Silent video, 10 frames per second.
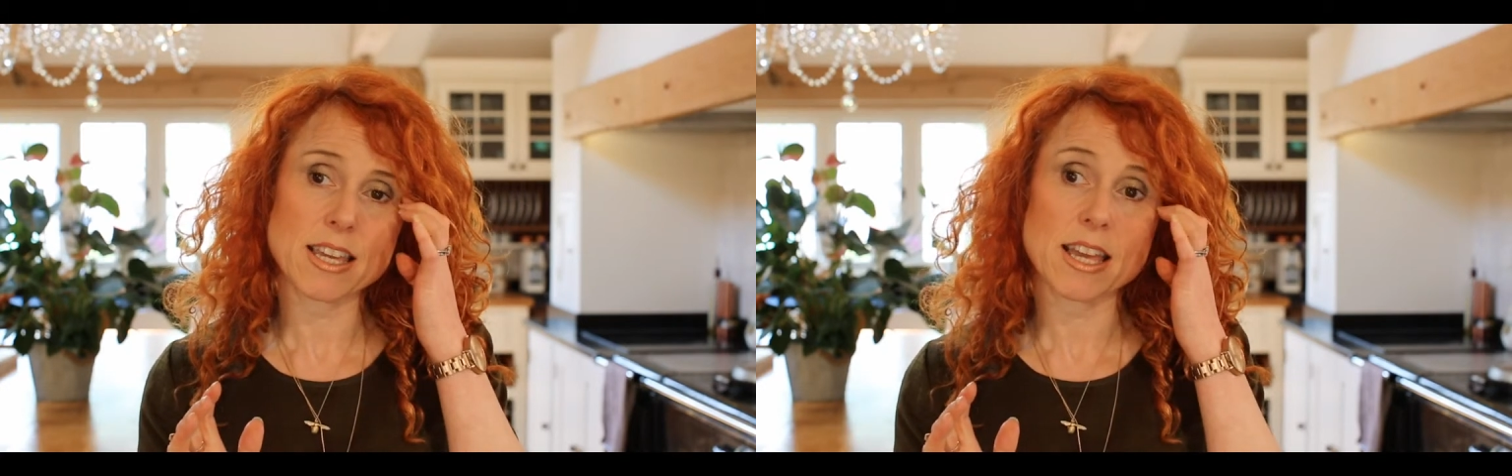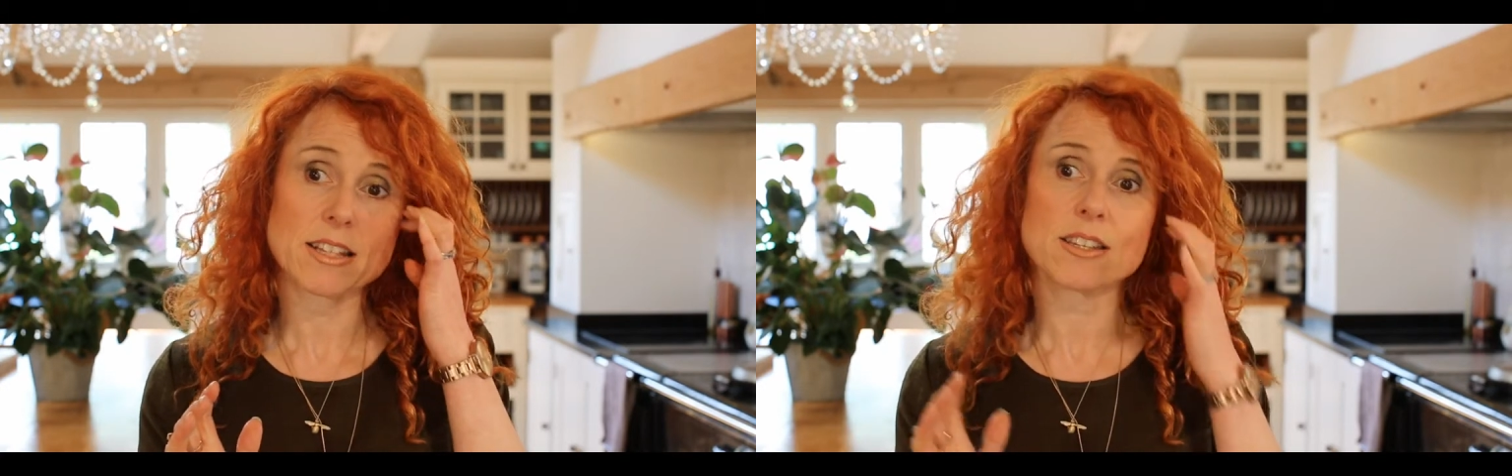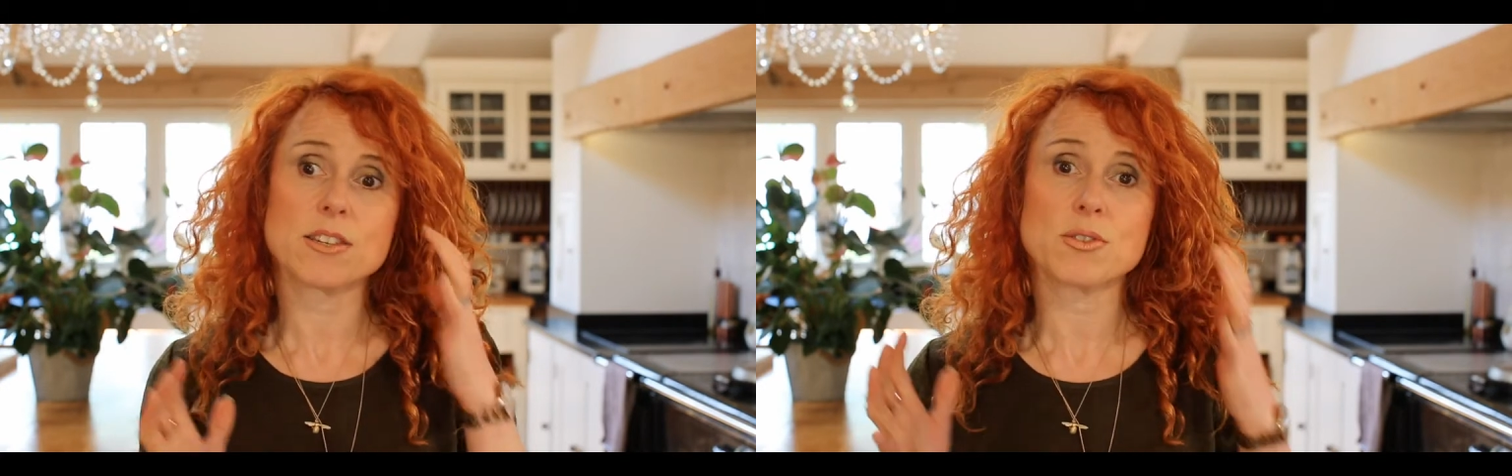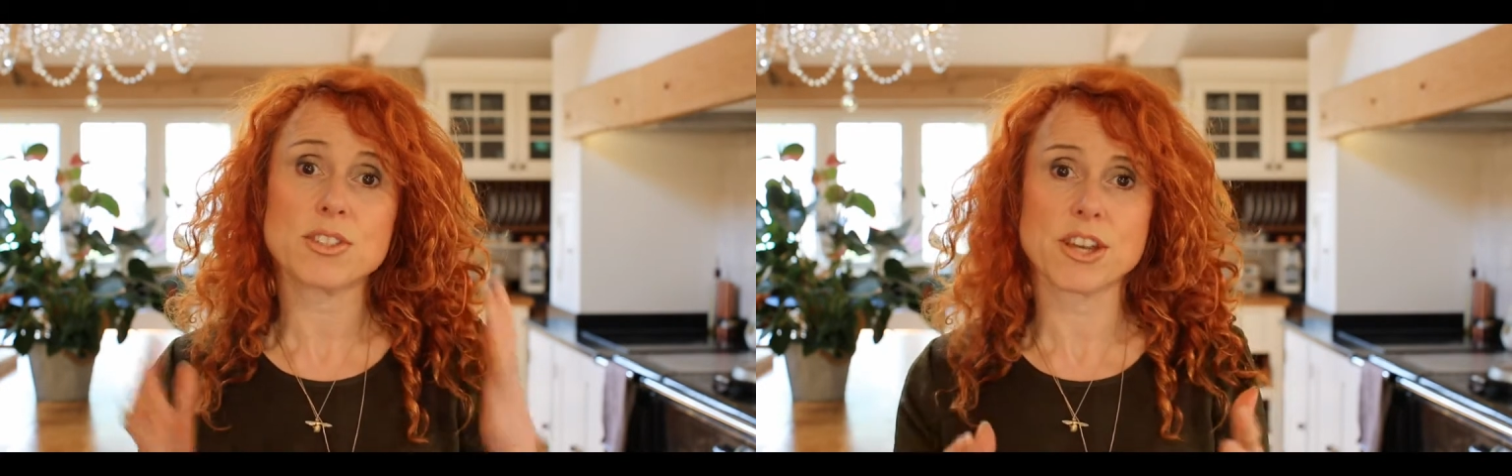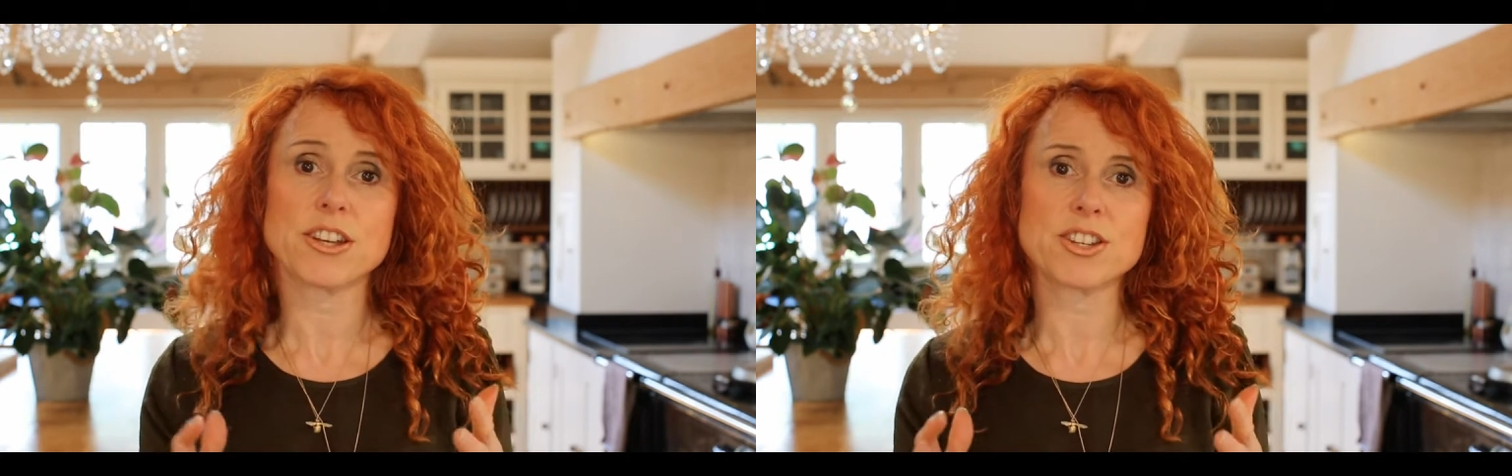get your
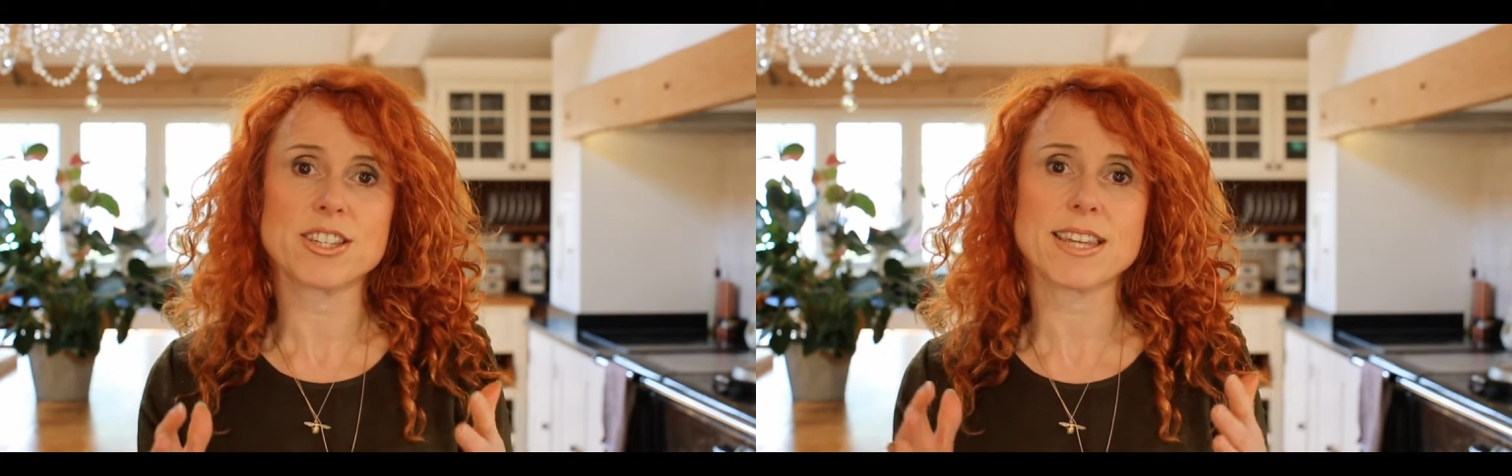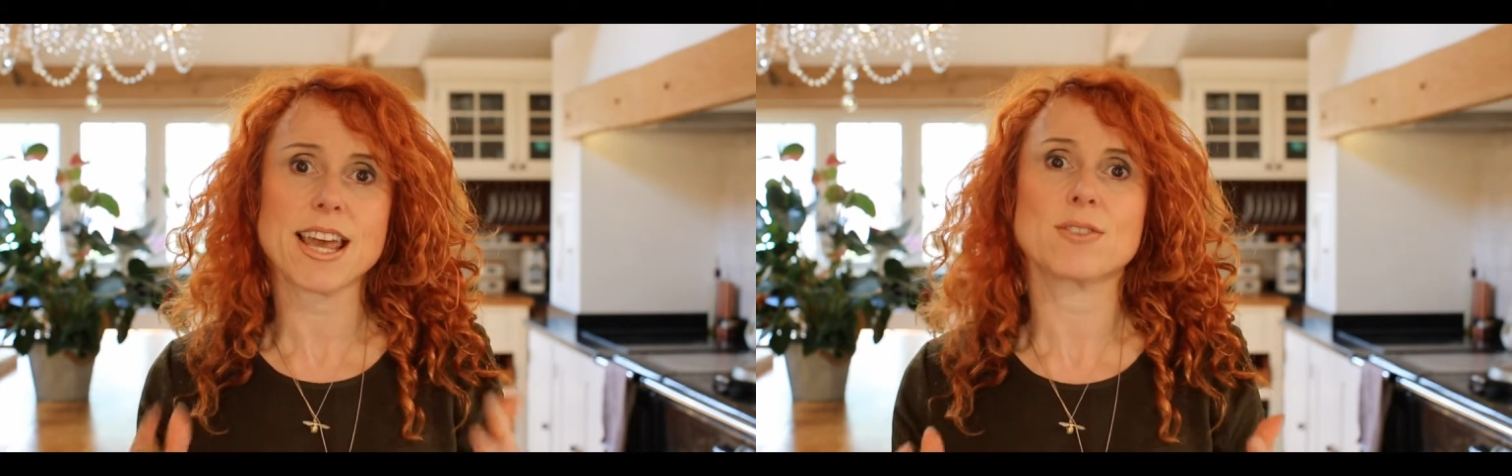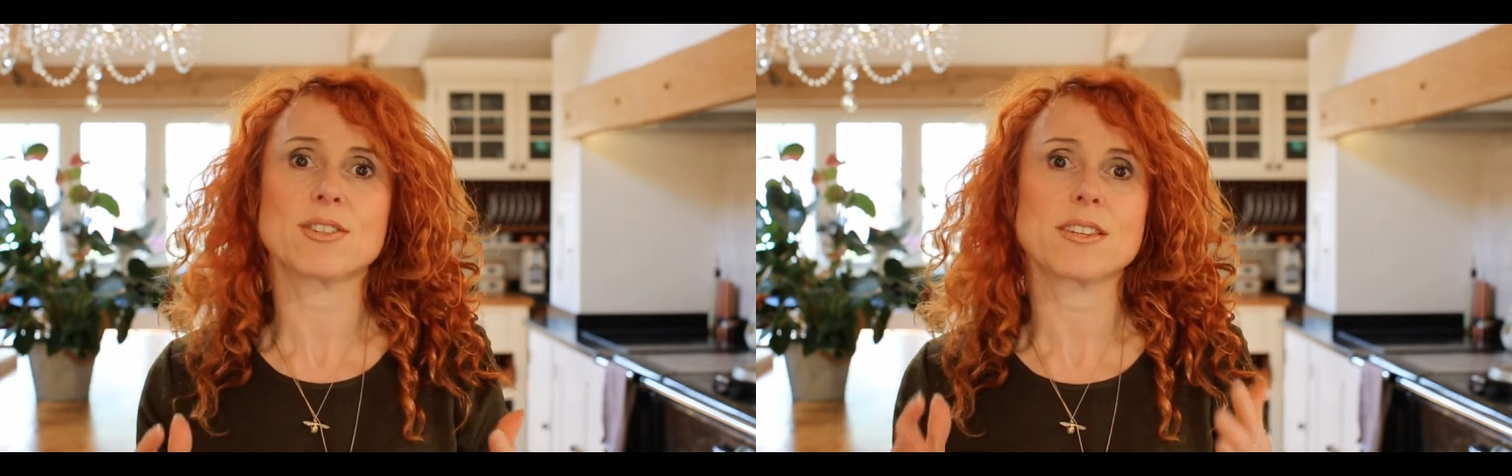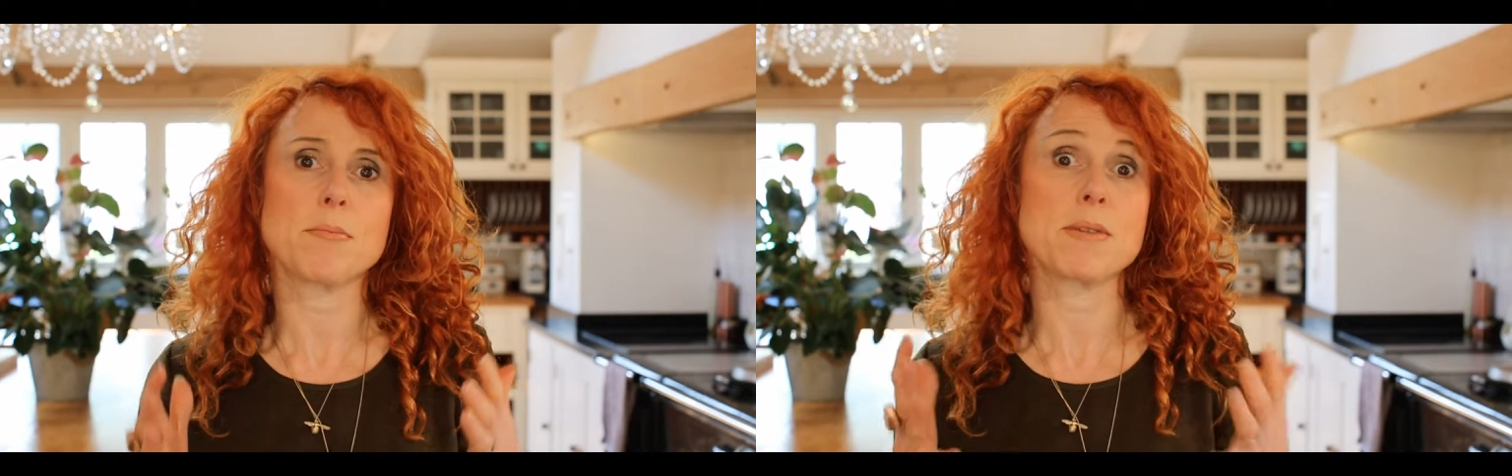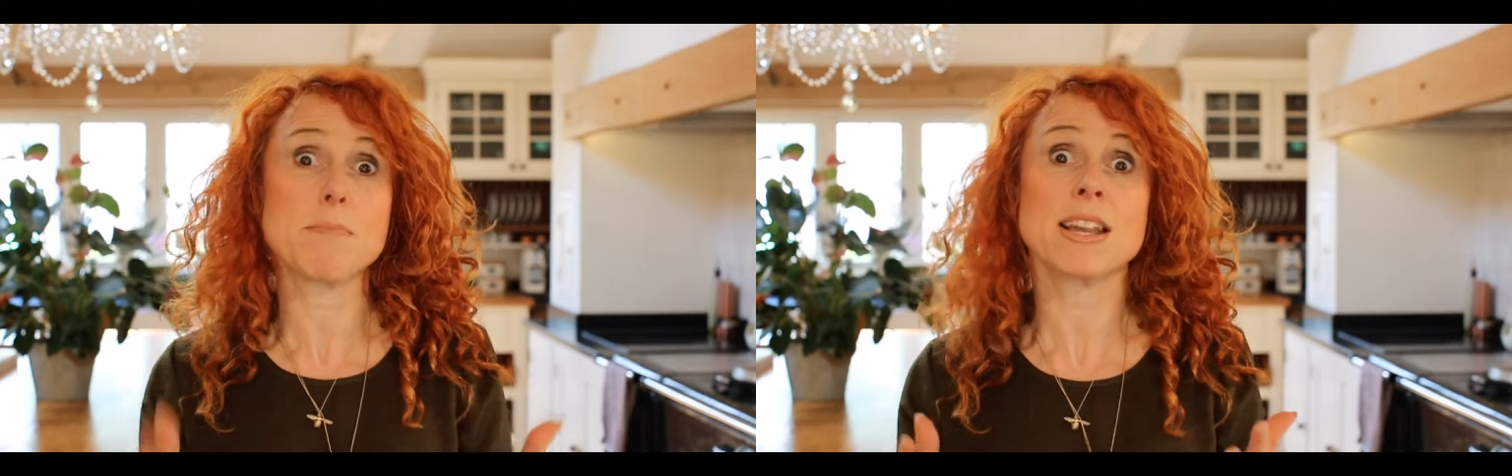searches down to
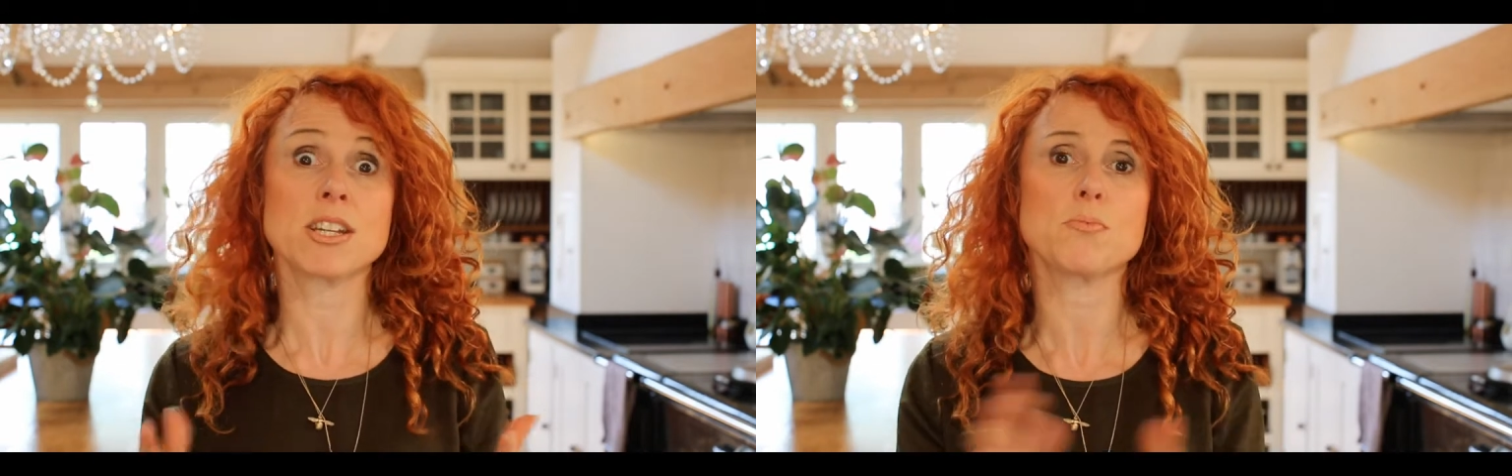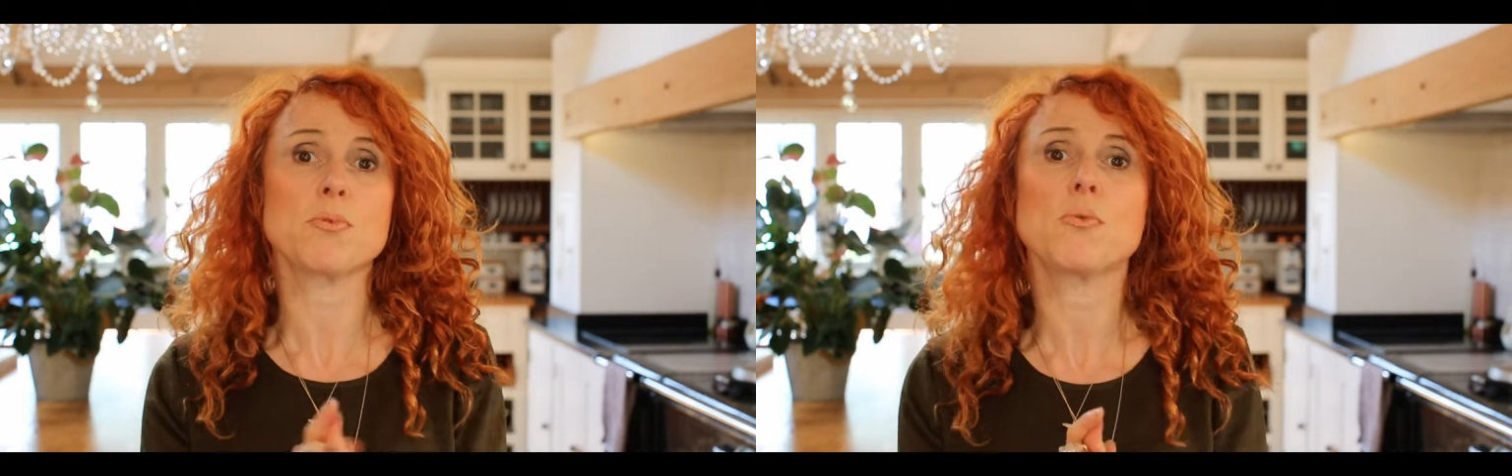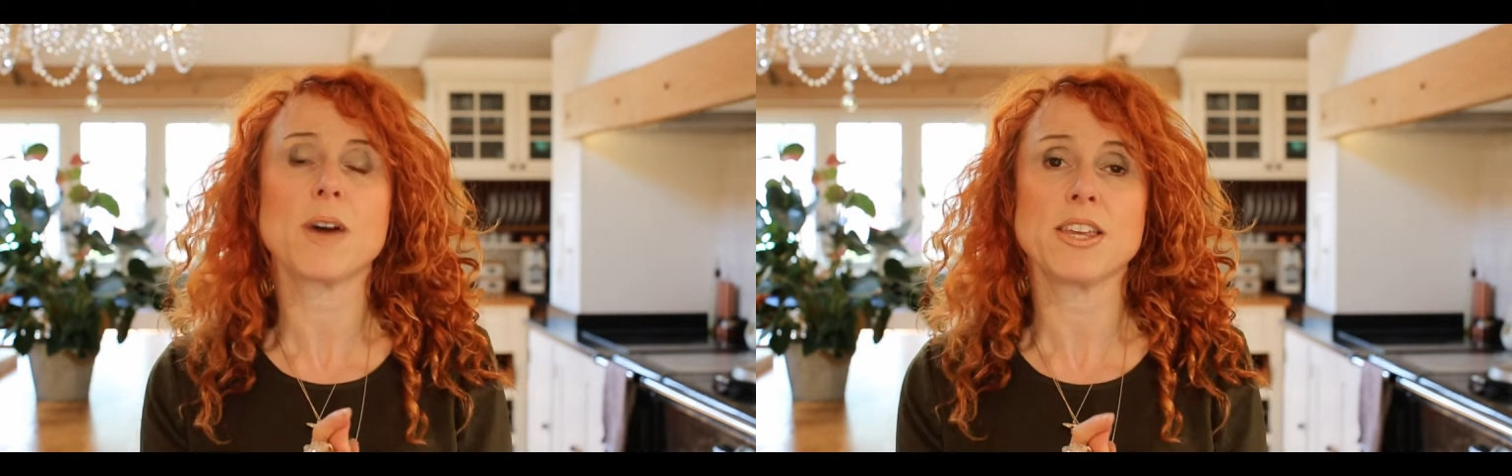something manageable